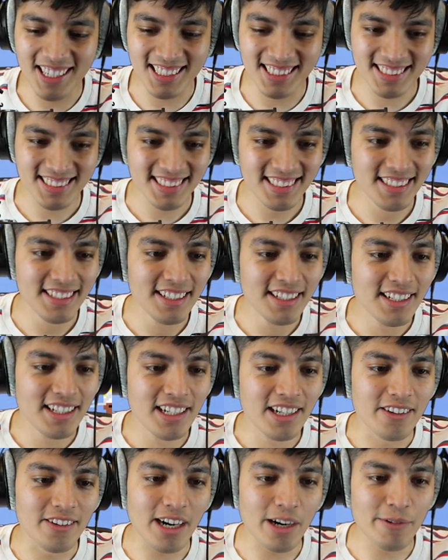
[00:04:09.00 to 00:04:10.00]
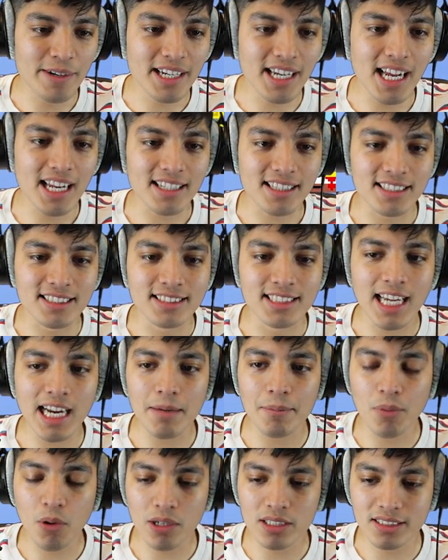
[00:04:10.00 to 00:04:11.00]
what? Right, we got it this
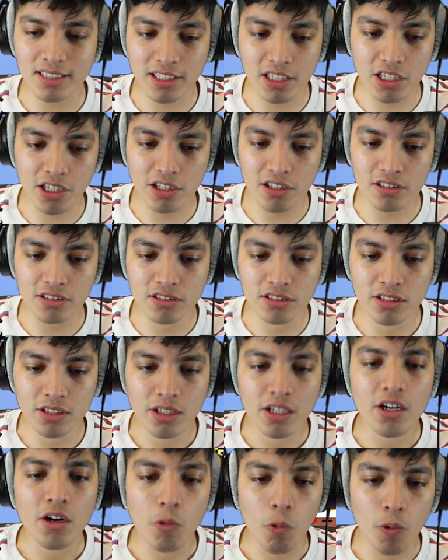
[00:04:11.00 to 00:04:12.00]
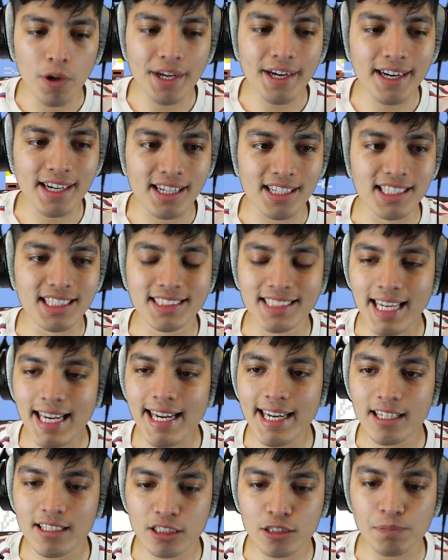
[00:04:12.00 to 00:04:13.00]
time, boys and girls. We are gonna
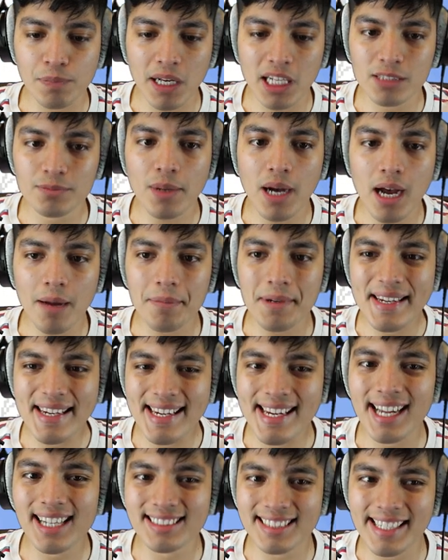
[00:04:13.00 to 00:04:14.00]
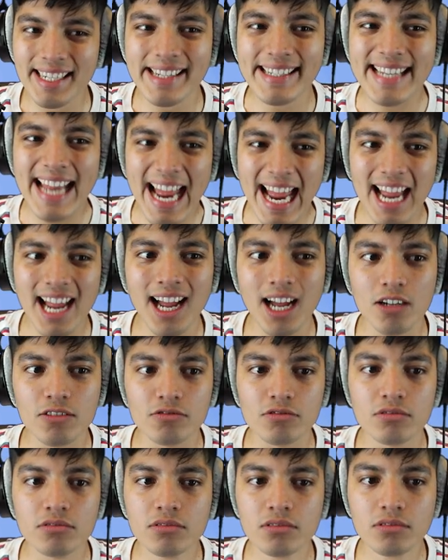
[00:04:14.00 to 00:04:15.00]
take SpongeBob EXE
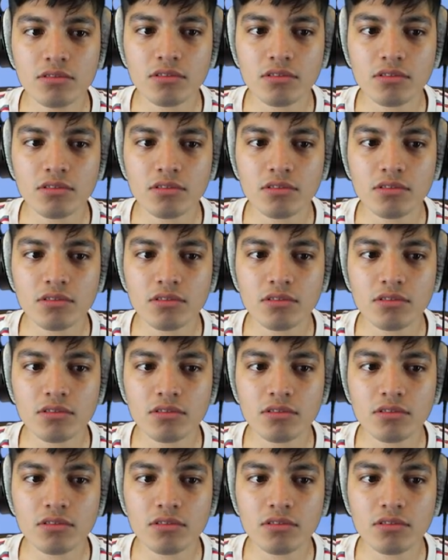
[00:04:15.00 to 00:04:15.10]
down.